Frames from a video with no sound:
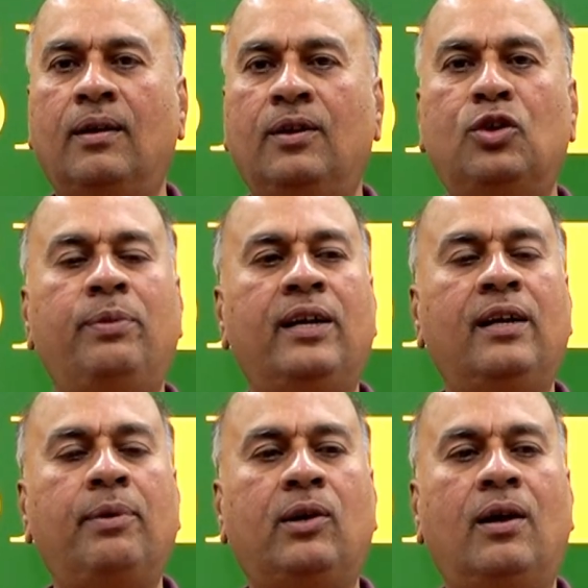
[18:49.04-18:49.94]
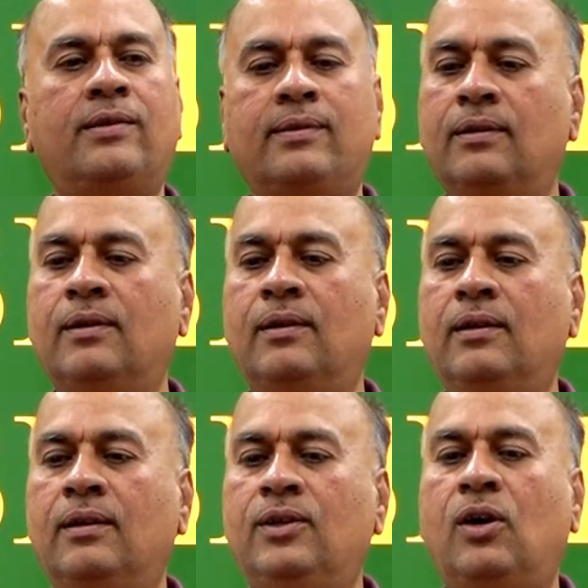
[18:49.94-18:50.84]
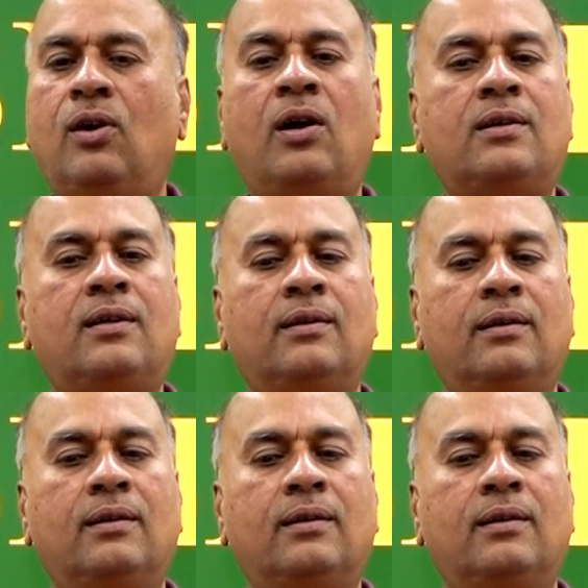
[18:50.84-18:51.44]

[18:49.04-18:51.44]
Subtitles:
New beginning because you are not